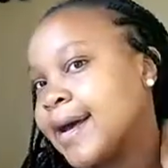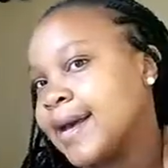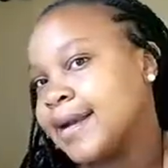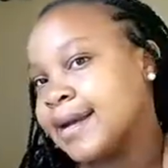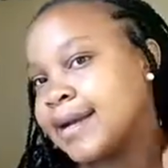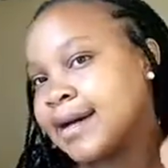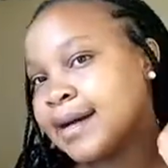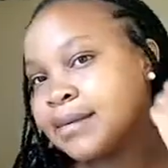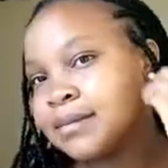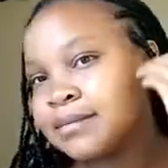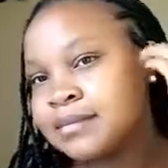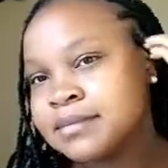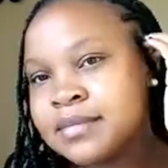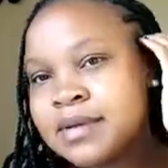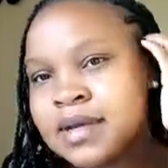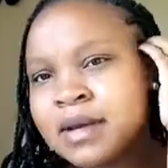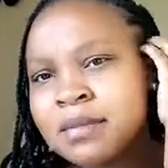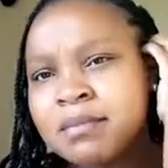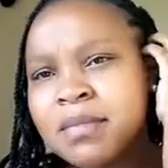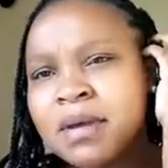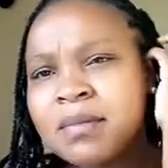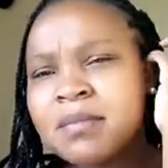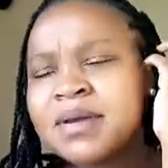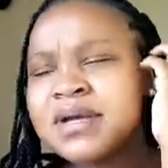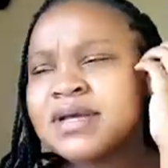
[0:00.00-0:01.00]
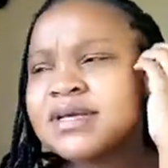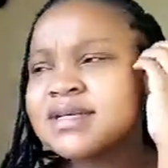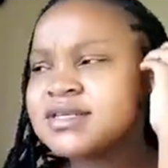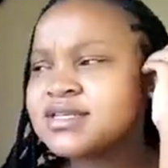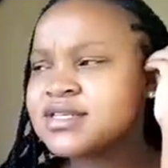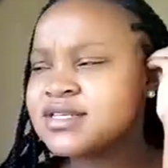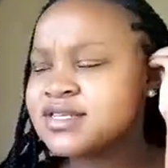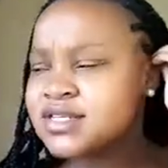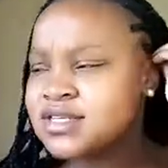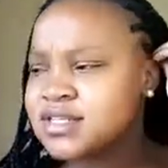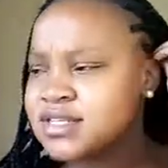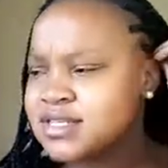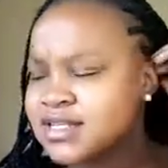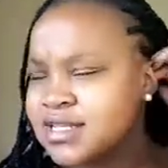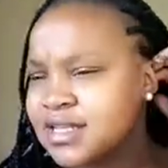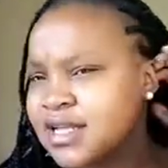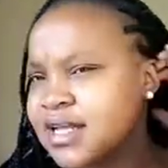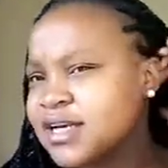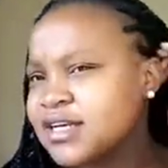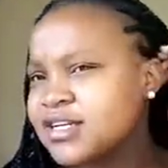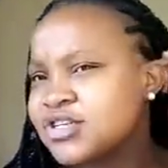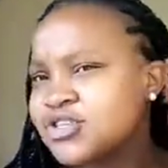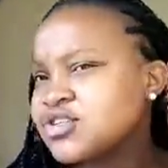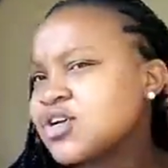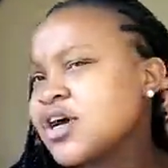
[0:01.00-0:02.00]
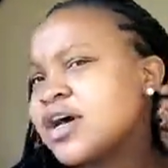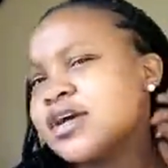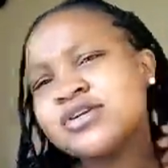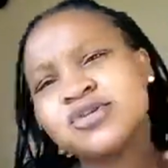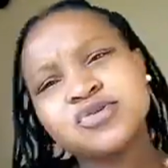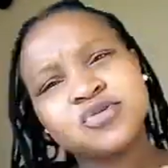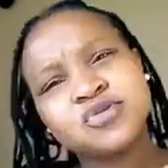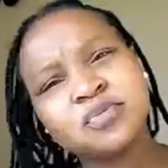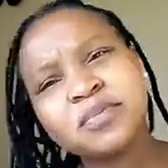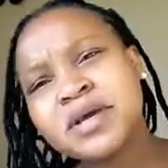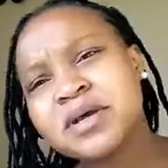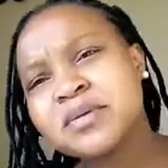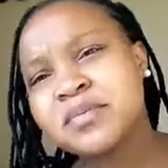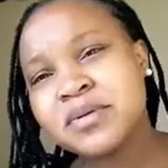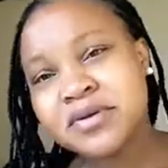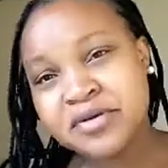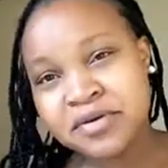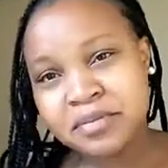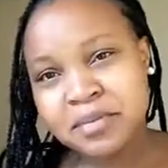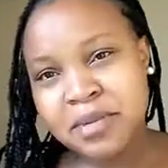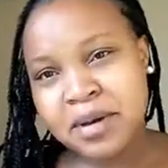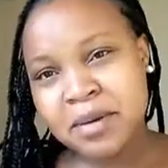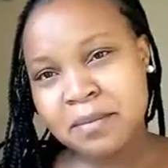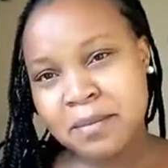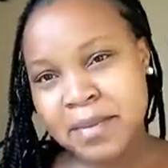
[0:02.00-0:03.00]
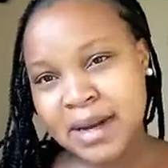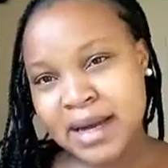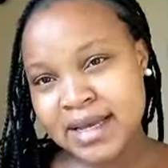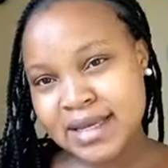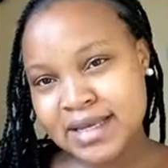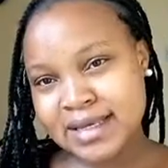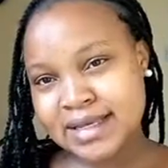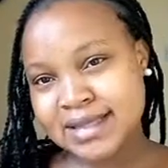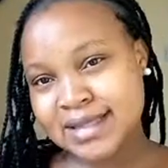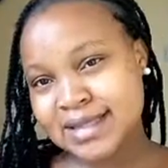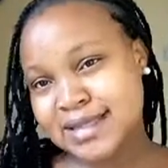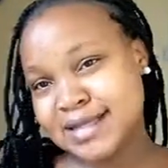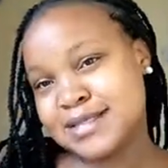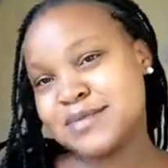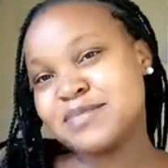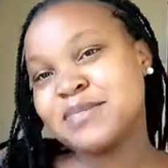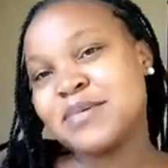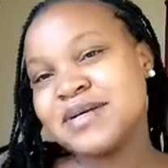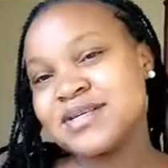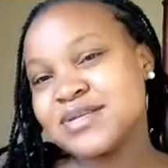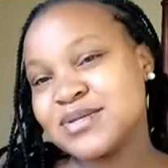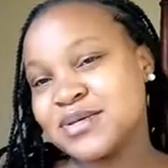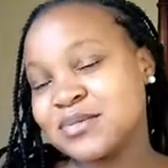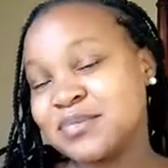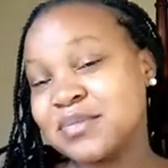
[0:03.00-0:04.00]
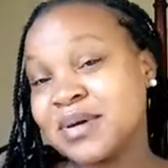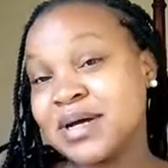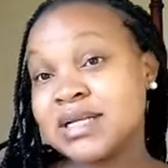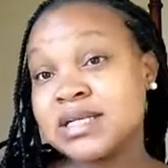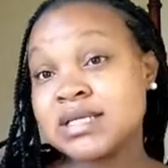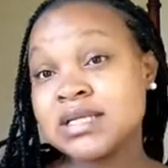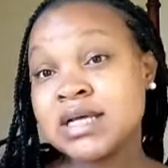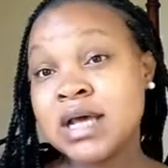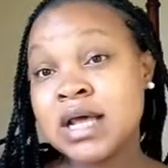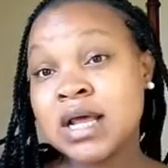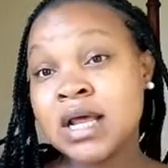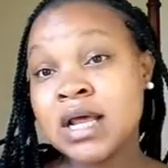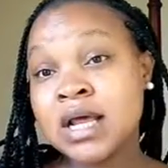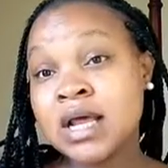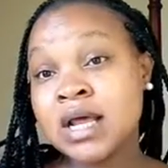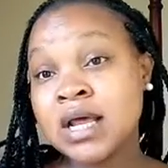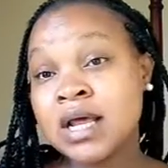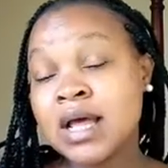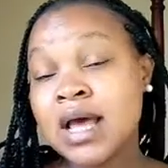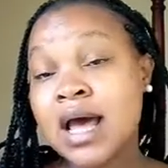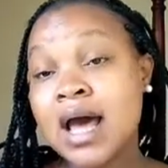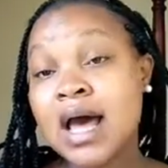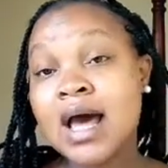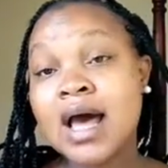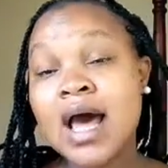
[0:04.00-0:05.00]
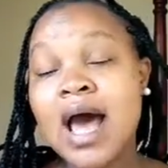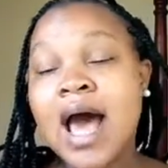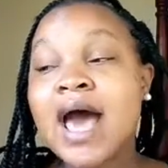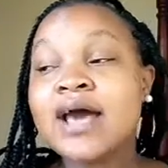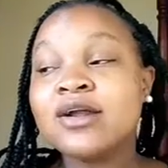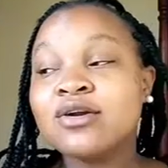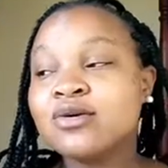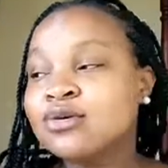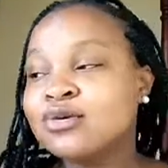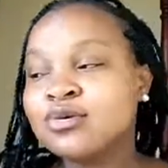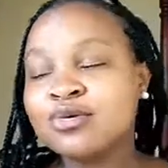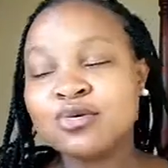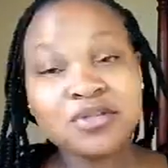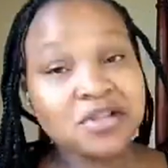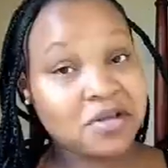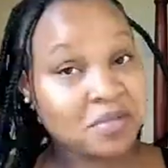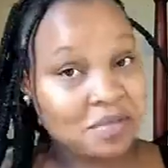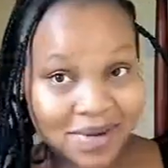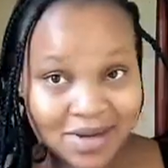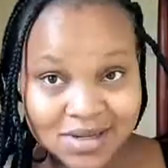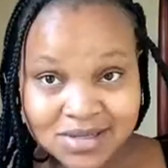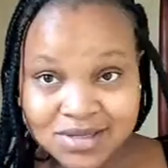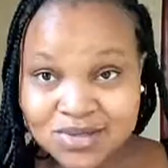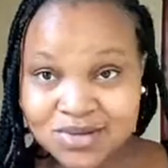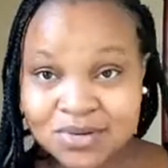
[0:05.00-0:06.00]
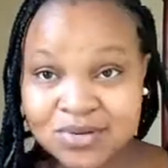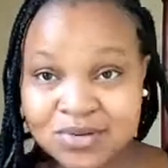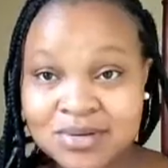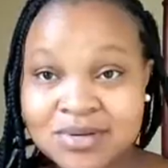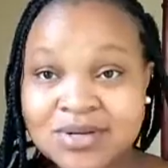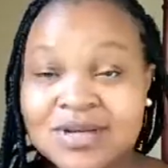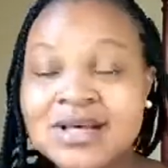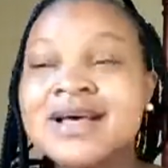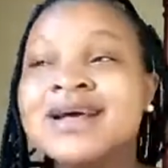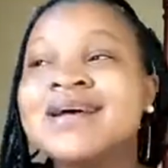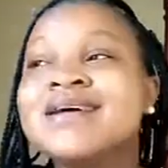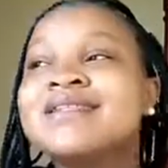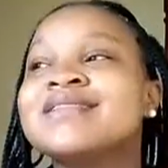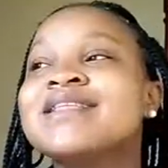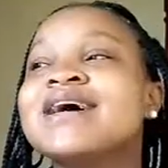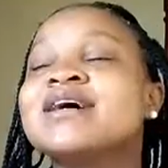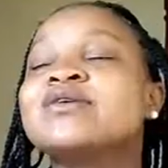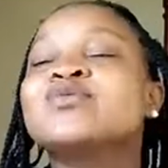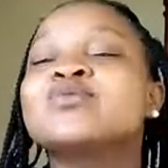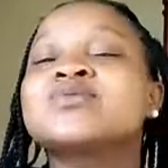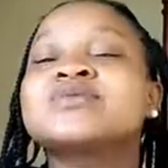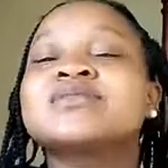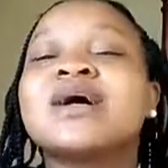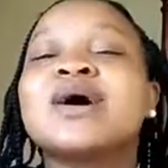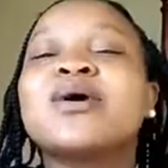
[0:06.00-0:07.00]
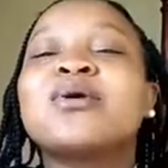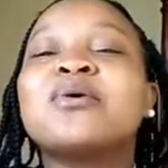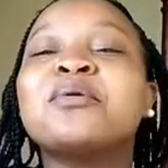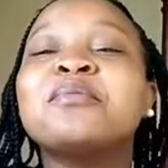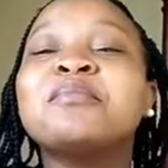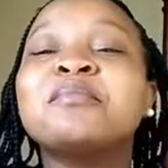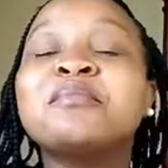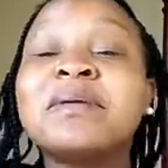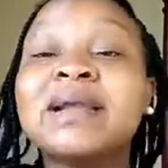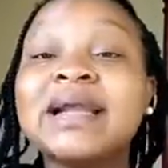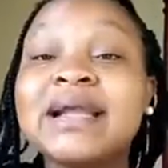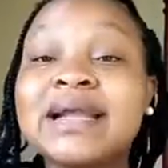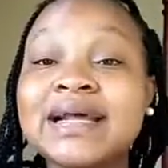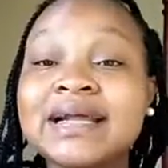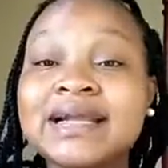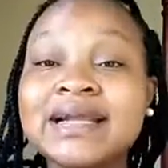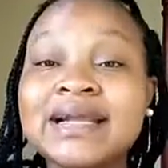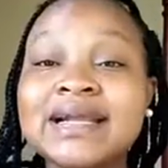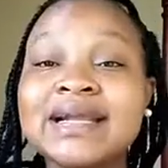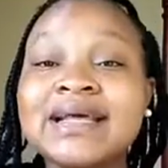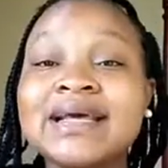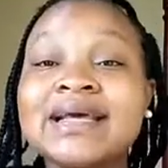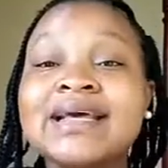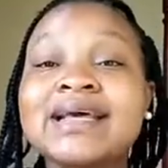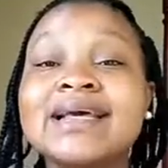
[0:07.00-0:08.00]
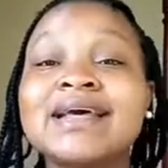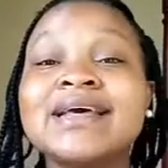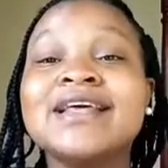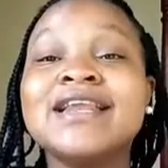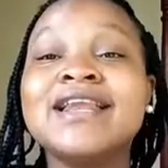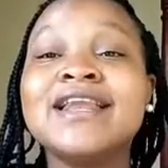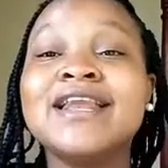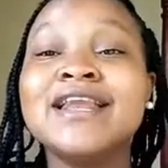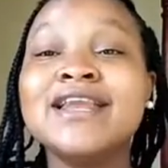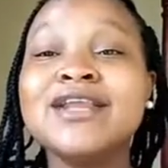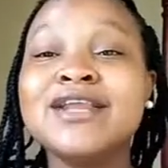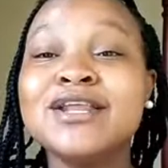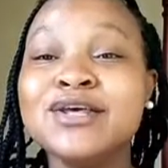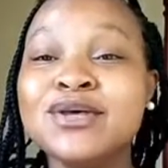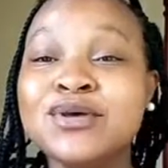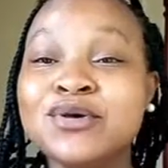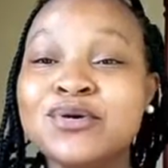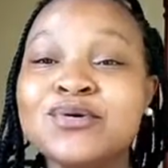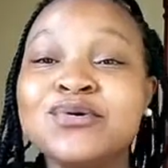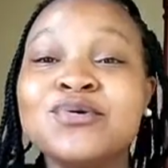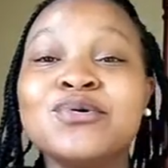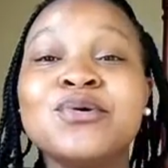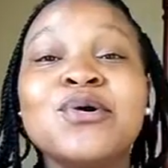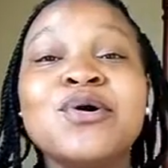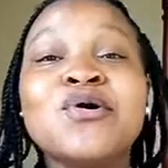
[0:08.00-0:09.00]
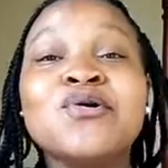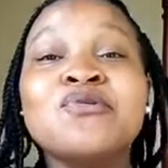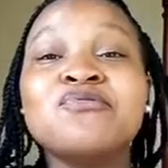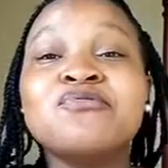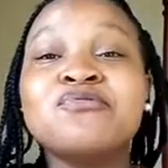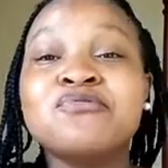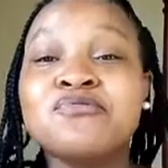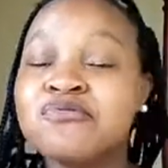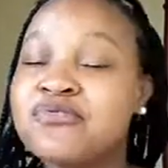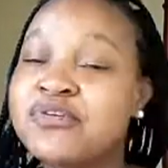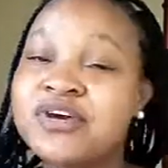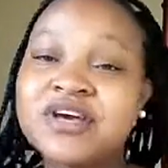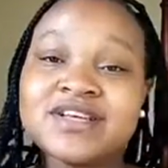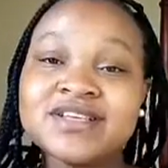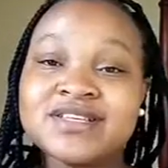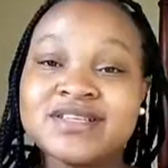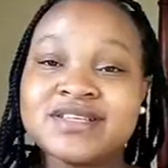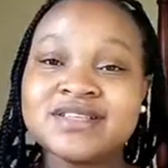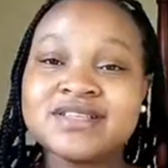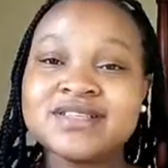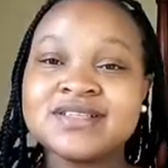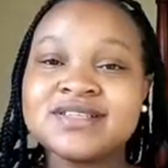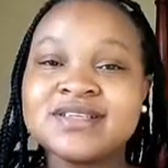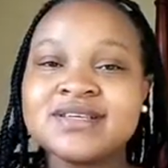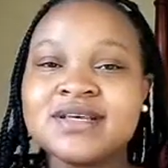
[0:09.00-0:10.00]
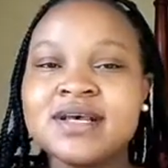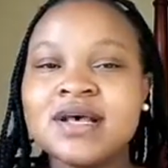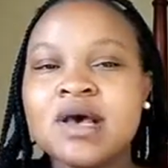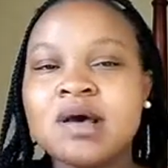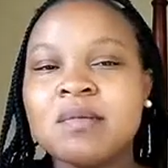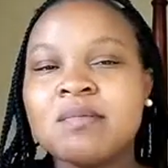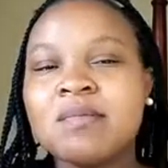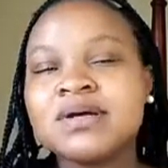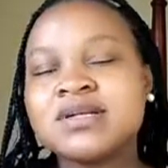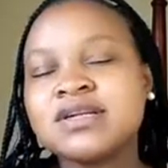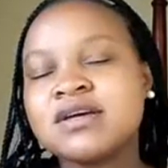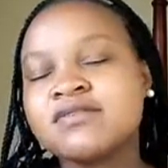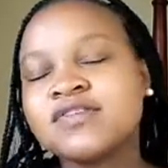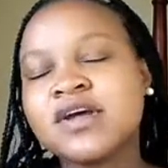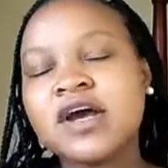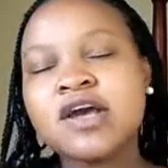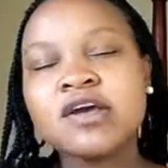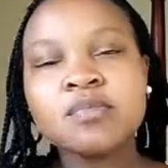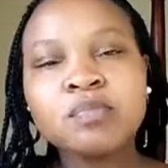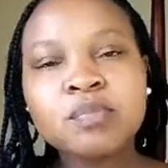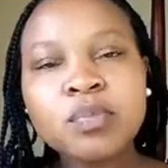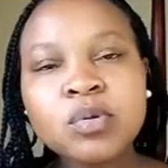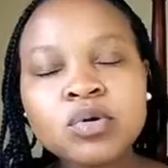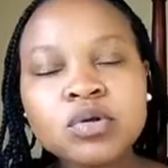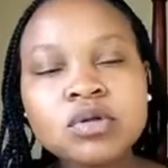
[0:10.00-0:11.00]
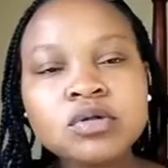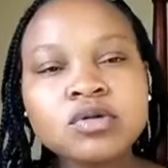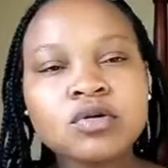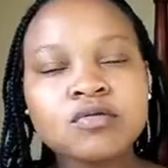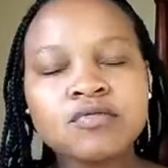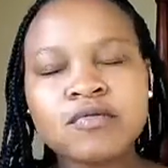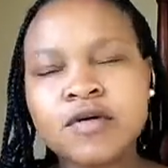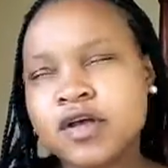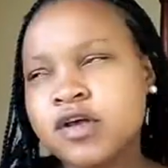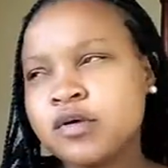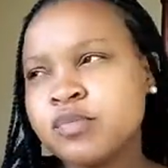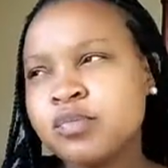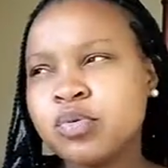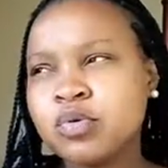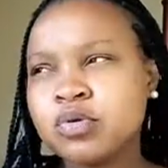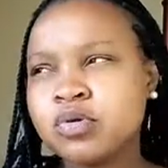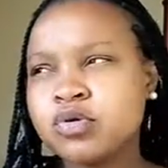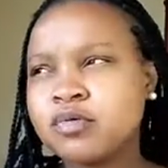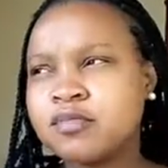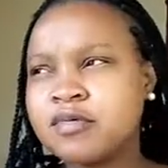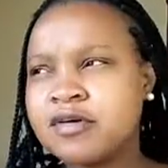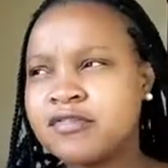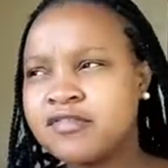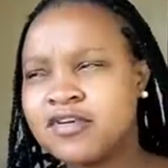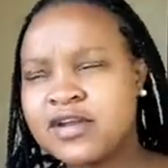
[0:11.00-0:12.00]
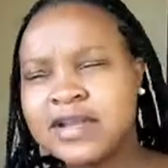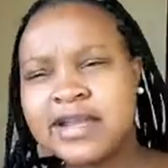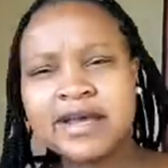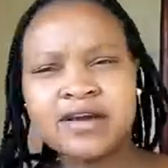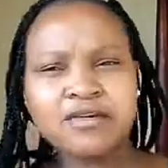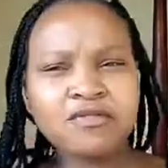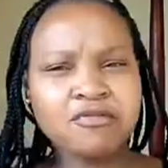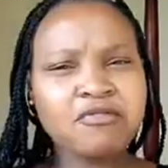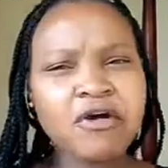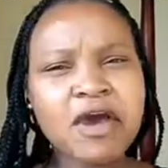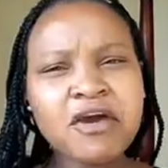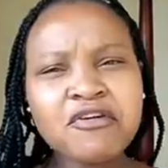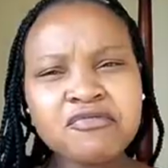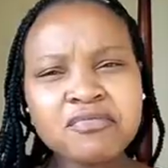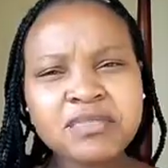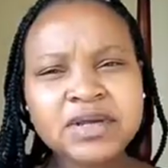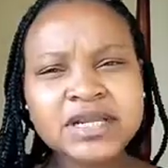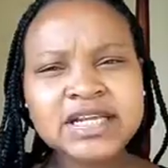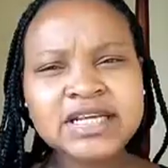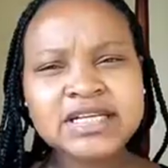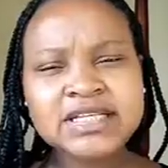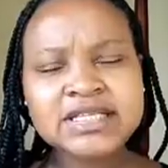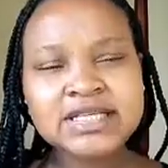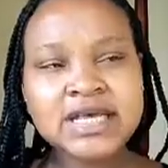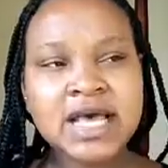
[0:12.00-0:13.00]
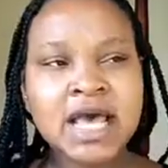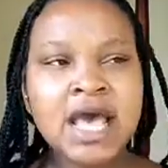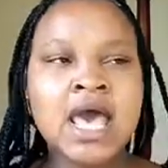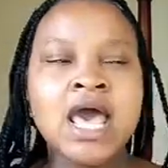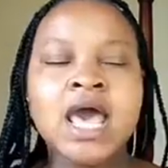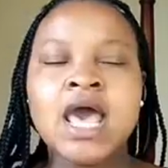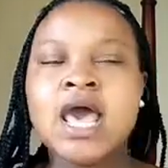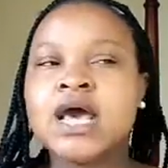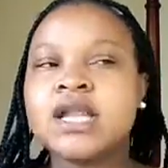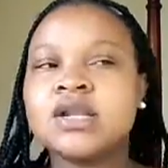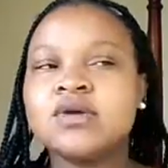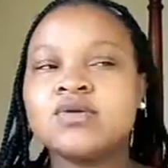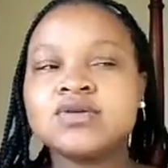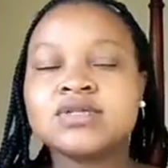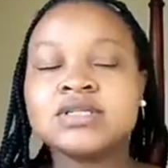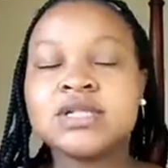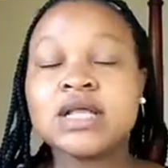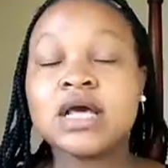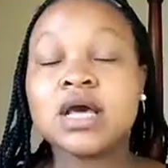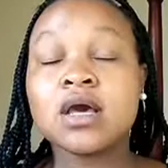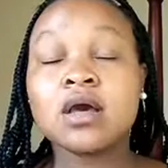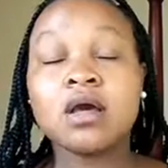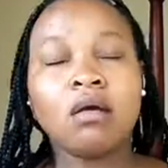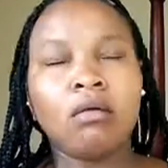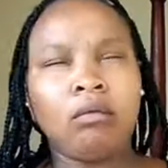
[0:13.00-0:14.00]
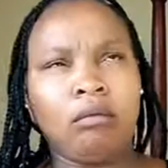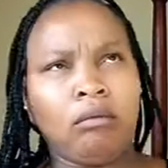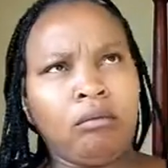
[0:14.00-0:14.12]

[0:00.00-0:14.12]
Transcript: and maybe he's just like trying to make me remember this person, but I don't know the person. That was a completely new face. But after he pulled over for like 5 minutes, and he was like,